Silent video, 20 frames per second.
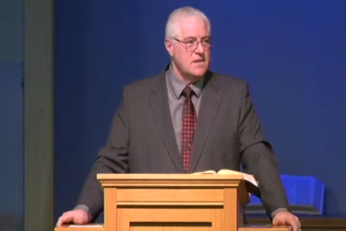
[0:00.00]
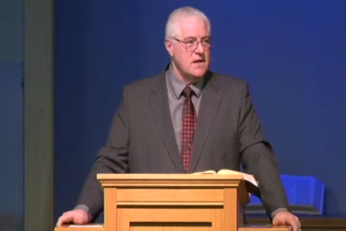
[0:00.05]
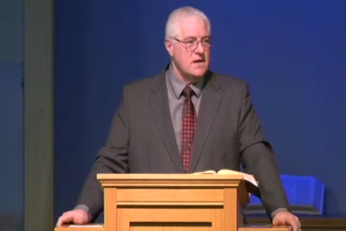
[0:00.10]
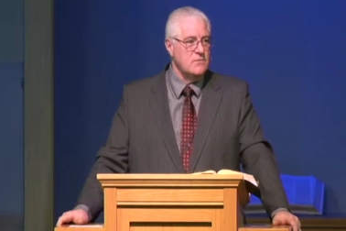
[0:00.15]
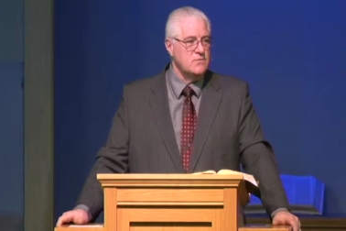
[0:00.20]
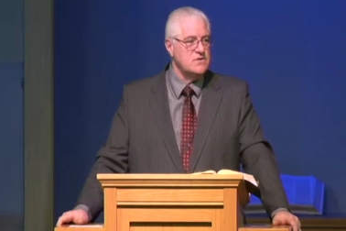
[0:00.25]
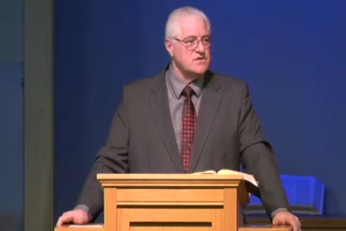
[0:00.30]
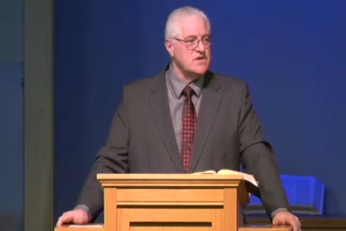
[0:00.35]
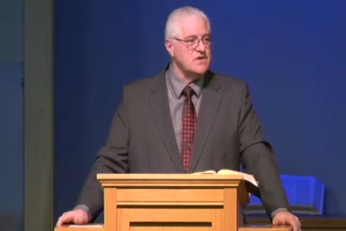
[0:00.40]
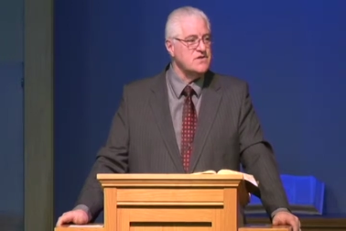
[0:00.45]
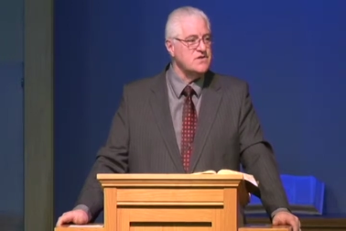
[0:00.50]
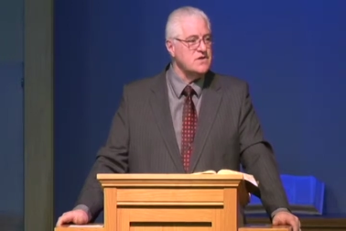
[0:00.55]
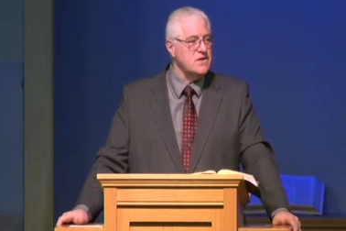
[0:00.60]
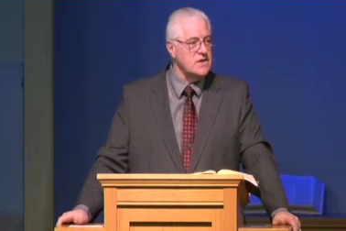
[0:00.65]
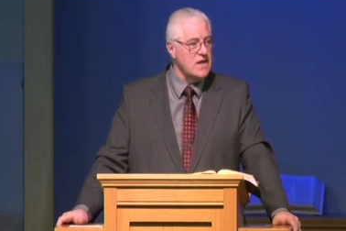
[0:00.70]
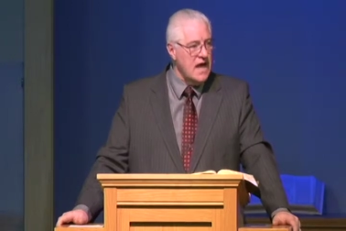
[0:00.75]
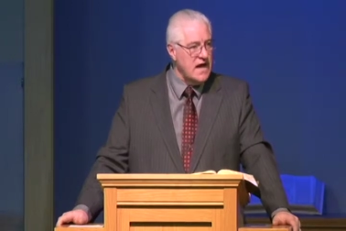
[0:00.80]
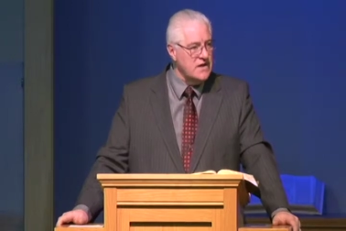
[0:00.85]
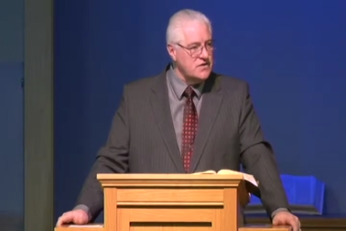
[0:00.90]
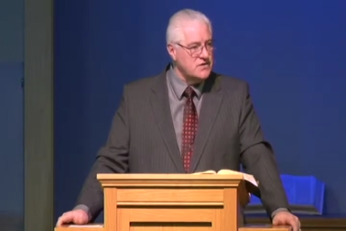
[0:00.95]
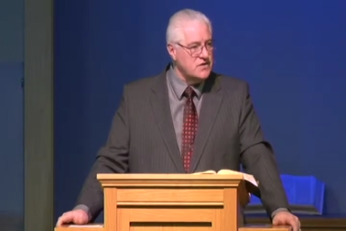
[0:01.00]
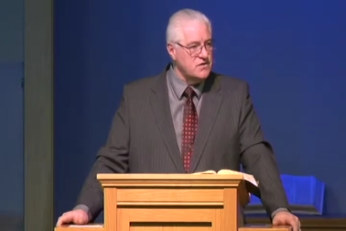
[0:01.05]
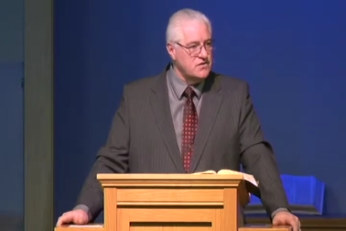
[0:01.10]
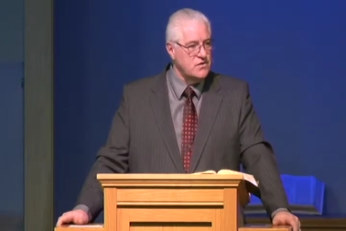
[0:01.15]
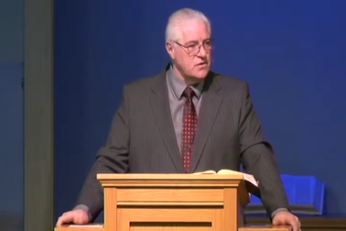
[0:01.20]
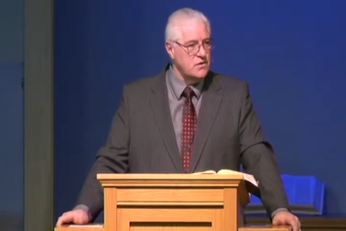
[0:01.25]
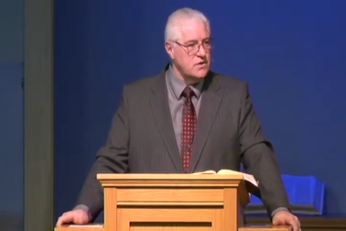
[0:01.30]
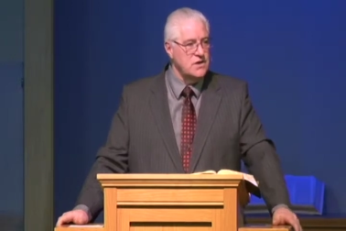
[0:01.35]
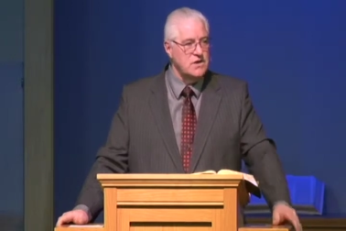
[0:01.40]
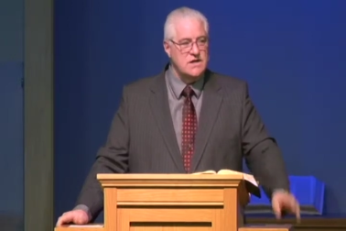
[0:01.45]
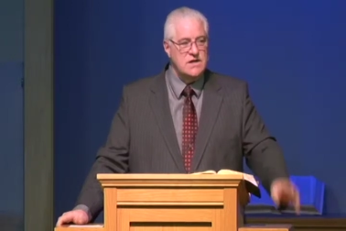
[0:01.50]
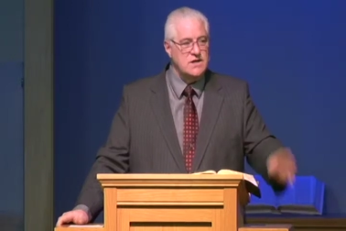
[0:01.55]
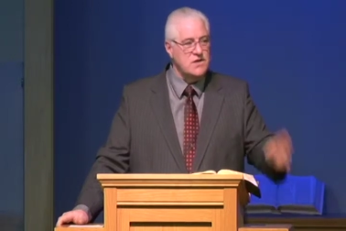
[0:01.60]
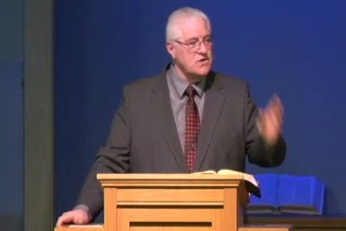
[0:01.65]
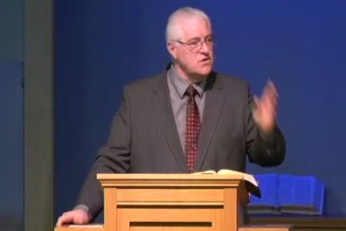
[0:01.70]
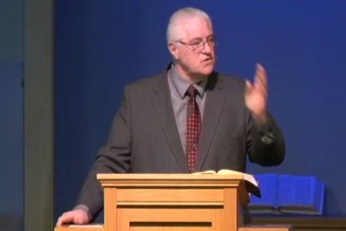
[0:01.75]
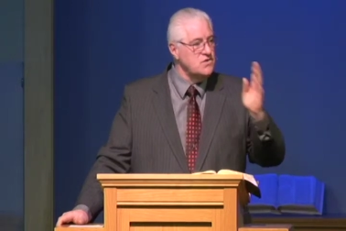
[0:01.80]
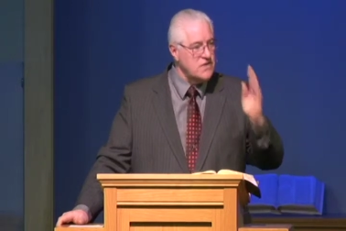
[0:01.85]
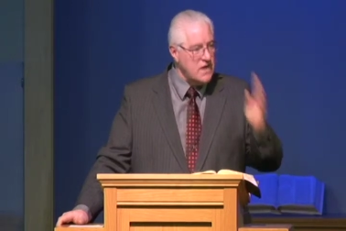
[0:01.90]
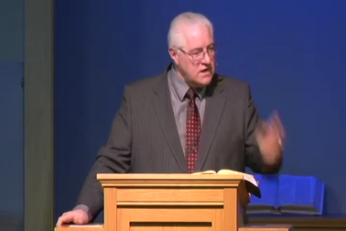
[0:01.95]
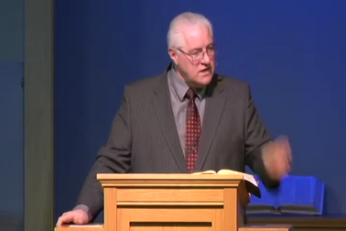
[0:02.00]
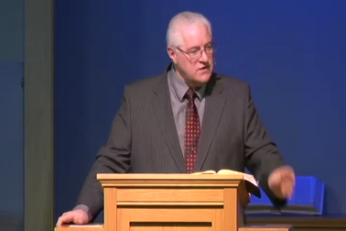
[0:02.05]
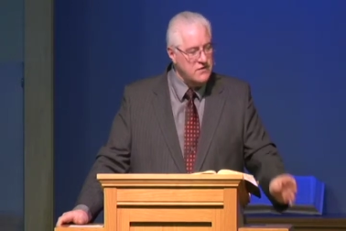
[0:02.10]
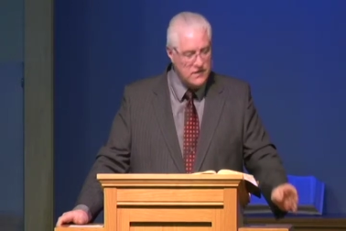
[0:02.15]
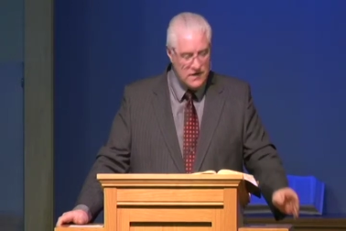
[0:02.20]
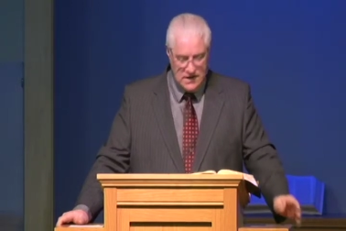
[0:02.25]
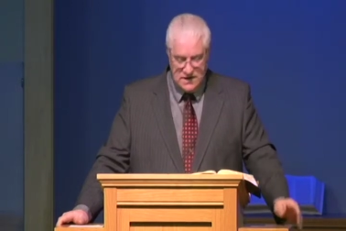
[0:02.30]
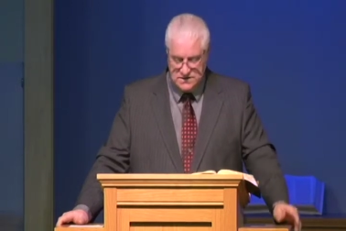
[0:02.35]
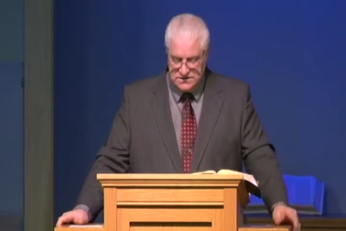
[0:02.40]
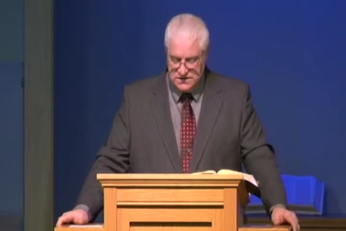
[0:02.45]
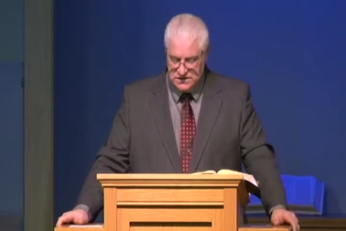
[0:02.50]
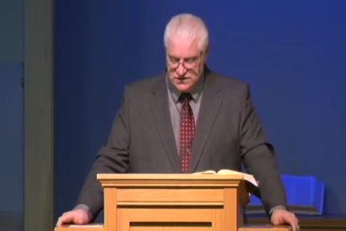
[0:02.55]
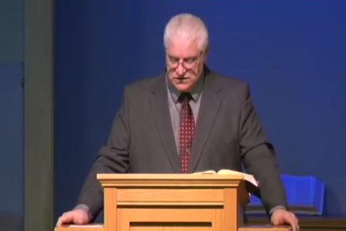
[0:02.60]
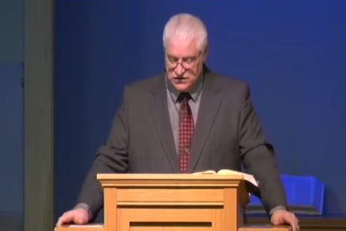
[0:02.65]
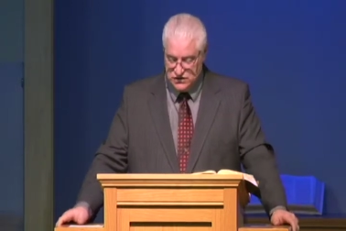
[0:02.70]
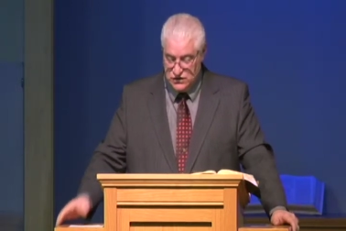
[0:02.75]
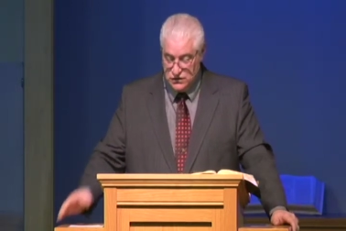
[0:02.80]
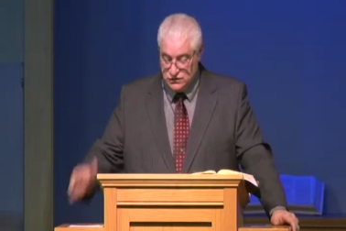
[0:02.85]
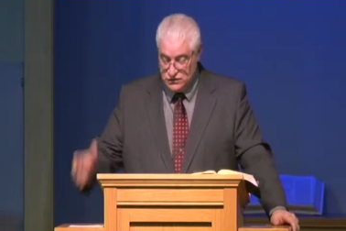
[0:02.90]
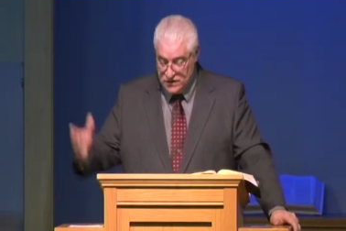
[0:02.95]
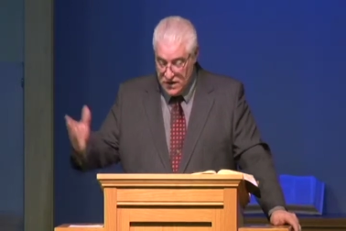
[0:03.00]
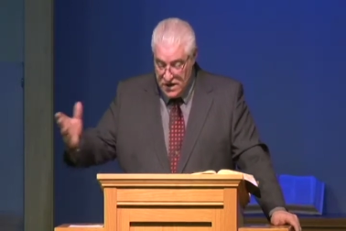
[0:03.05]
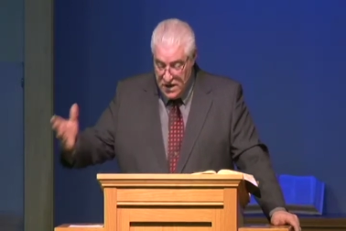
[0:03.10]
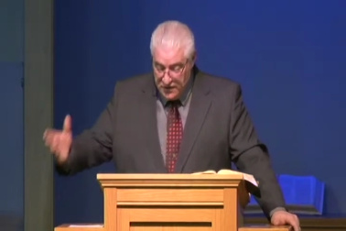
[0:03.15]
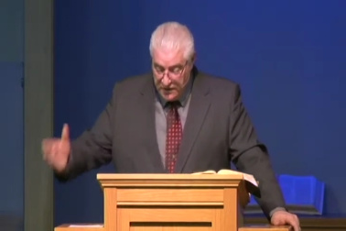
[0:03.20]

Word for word: It was his delight to do it. He didn't use anything as an excuse.